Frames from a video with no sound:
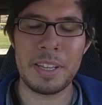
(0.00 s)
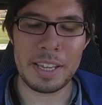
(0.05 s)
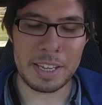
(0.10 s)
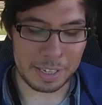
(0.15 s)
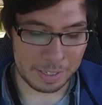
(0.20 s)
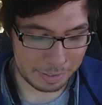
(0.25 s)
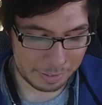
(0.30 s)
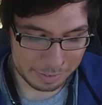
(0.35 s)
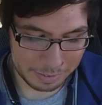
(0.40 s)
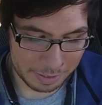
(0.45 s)

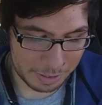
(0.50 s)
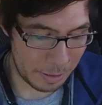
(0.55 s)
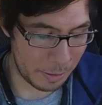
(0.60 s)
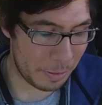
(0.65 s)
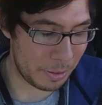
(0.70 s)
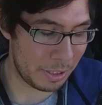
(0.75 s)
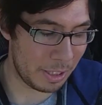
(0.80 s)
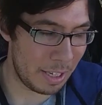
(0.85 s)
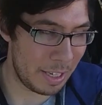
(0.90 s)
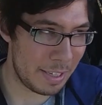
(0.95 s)
And
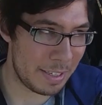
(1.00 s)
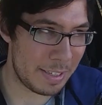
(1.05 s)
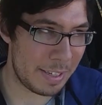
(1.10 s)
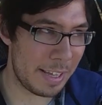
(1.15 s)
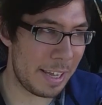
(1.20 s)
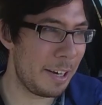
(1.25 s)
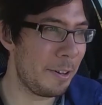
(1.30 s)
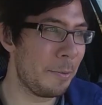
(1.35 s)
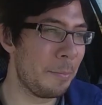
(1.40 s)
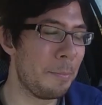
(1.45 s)
clients,
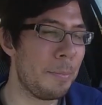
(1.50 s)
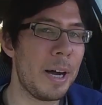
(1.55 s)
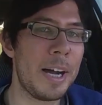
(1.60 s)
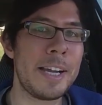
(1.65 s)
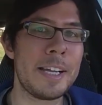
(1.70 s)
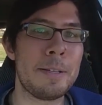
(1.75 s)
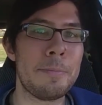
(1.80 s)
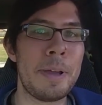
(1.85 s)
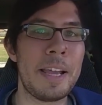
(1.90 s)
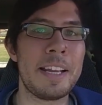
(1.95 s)
they don't
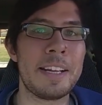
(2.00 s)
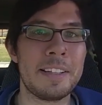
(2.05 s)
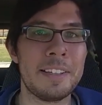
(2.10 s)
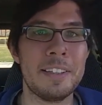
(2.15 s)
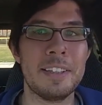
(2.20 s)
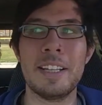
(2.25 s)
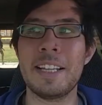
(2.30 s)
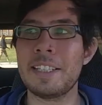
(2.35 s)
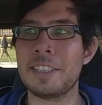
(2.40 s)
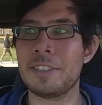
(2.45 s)
mind paying a
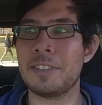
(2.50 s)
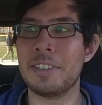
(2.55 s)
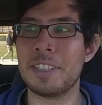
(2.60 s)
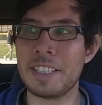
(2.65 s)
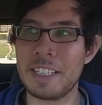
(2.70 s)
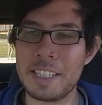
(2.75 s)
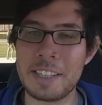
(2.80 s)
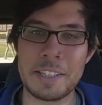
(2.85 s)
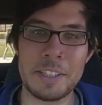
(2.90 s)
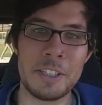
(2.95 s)
little extra to
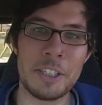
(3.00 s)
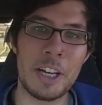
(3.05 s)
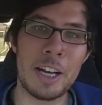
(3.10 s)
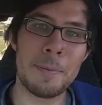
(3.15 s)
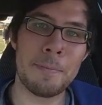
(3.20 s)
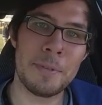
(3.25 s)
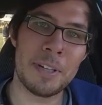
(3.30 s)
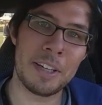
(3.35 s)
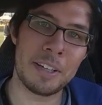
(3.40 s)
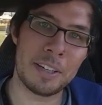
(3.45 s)
get the
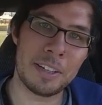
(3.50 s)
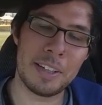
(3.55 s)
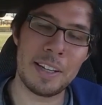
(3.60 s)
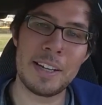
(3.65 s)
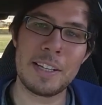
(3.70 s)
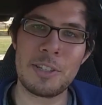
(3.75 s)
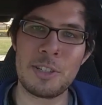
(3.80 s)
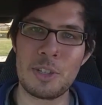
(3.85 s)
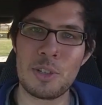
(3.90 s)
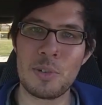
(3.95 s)
job done a
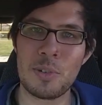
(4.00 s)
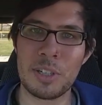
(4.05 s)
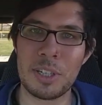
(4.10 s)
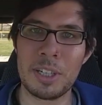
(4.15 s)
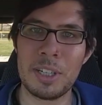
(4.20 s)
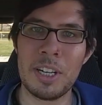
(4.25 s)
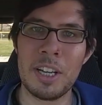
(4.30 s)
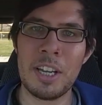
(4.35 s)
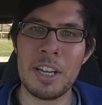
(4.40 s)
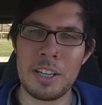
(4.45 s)
lot
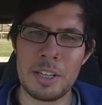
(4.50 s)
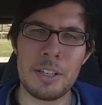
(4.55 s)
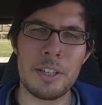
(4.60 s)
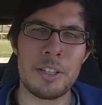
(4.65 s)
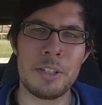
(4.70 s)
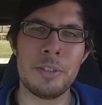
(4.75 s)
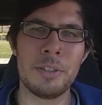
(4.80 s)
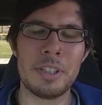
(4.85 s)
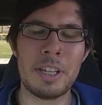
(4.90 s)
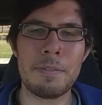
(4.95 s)
sooner.
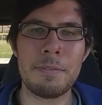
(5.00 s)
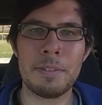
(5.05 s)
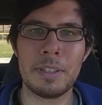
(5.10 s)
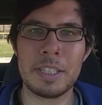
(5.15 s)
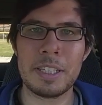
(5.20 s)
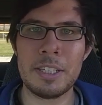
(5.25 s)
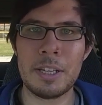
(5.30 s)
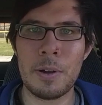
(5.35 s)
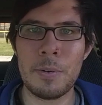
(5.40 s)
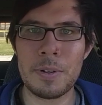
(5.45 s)
You'll
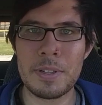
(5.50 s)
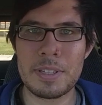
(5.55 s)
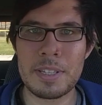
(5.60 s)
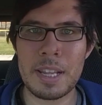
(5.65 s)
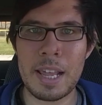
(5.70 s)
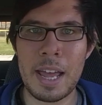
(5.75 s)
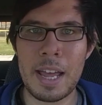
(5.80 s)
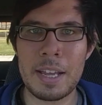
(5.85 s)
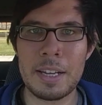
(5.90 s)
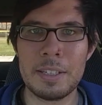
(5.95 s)
definitely notice
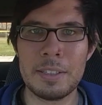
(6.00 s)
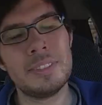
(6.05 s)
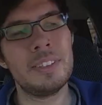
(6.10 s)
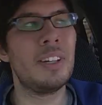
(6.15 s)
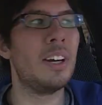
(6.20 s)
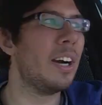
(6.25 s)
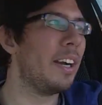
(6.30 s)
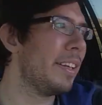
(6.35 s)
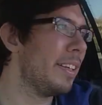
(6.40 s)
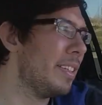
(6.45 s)
that.
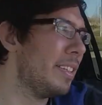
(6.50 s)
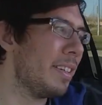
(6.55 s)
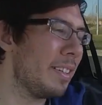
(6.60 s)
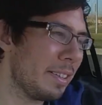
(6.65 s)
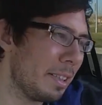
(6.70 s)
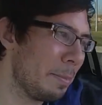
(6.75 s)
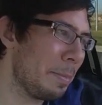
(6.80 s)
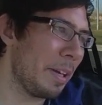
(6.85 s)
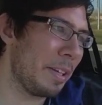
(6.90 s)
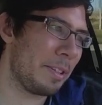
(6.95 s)
All right, let's
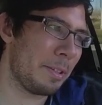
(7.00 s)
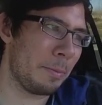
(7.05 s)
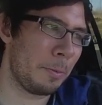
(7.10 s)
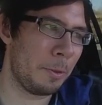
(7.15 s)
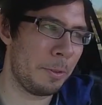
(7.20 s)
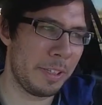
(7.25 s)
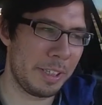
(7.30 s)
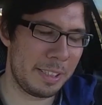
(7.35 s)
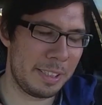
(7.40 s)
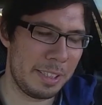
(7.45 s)
talk about some
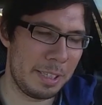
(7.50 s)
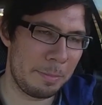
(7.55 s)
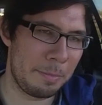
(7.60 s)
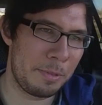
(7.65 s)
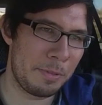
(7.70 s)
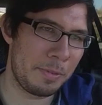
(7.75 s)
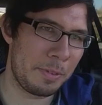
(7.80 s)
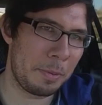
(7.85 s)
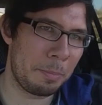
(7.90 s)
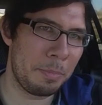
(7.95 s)
quick
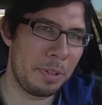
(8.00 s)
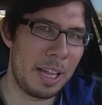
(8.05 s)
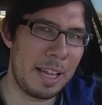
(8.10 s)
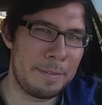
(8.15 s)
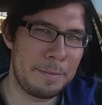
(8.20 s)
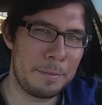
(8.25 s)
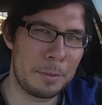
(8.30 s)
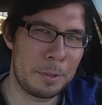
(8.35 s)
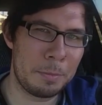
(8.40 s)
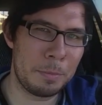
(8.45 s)
tips for the
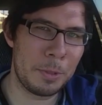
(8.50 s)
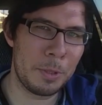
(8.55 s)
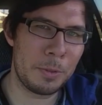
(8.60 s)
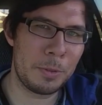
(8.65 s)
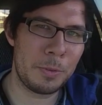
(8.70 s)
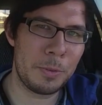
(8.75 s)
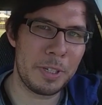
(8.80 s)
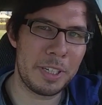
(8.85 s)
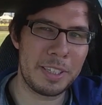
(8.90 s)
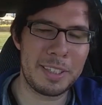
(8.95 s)
platform real
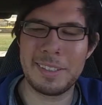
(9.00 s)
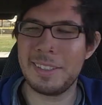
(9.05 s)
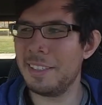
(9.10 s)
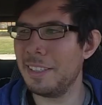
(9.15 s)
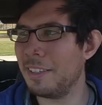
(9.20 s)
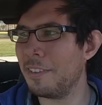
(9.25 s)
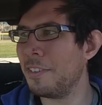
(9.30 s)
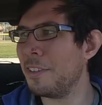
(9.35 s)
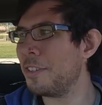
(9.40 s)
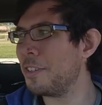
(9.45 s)
quick.
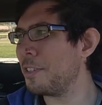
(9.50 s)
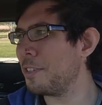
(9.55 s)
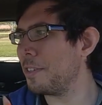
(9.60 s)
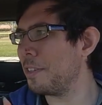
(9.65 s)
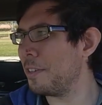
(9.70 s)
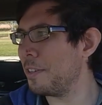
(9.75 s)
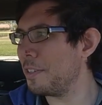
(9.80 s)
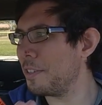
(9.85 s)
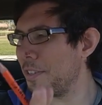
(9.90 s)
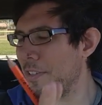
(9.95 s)

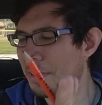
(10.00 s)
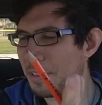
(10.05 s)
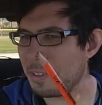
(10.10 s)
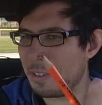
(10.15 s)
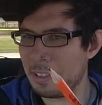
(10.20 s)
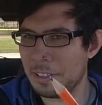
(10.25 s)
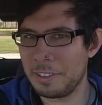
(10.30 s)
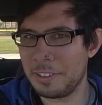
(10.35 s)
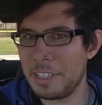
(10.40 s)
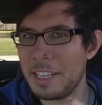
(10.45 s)
There's
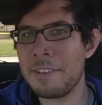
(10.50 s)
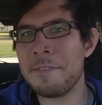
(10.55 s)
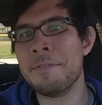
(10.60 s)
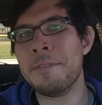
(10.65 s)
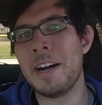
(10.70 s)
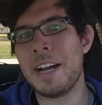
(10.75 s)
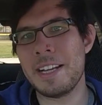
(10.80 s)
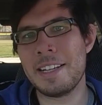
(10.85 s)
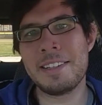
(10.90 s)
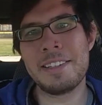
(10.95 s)
your
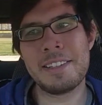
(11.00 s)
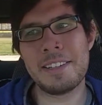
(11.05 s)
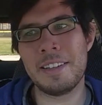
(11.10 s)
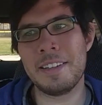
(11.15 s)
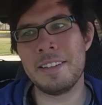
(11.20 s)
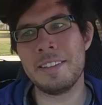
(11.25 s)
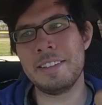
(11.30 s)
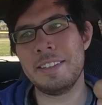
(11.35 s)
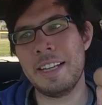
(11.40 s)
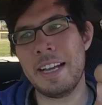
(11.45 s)
advice
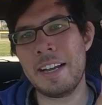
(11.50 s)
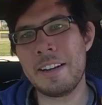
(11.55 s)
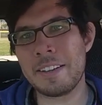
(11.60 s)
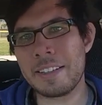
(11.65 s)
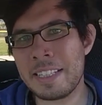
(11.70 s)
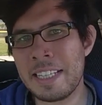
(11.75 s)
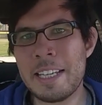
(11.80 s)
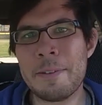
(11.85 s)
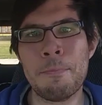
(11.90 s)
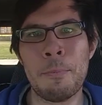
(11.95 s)
on how to
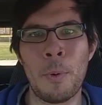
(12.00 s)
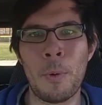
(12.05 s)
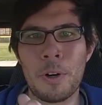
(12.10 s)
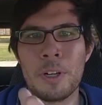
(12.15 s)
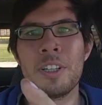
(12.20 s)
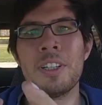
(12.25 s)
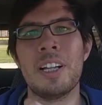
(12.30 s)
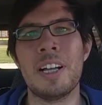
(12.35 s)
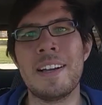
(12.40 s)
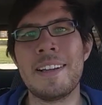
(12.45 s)
get more
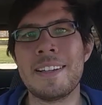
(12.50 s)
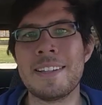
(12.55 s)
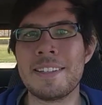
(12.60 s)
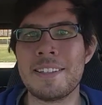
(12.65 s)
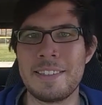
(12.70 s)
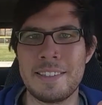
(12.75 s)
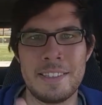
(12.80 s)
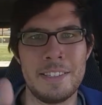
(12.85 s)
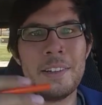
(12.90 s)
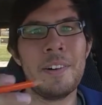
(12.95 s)

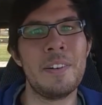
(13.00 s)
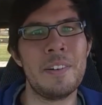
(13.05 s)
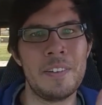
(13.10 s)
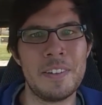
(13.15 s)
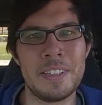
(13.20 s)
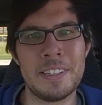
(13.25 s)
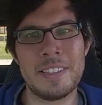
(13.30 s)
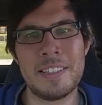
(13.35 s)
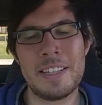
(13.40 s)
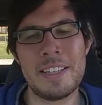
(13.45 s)
clients, in
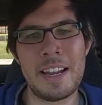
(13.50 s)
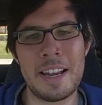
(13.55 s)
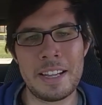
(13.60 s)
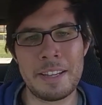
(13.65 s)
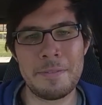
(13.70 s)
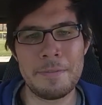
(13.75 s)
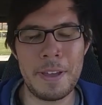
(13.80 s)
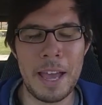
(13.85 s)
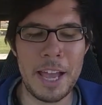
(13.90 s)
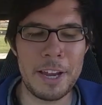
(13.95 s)
a
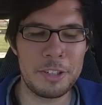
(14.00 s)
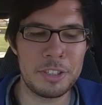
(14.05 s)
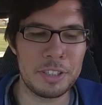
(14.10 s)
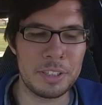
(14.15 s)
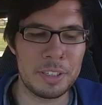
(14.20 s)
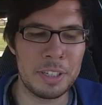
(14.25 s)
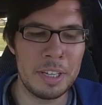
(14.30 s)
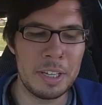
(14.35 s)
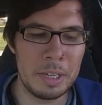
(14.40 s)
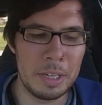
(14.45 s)
steady
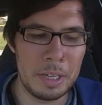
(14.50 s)
fashion.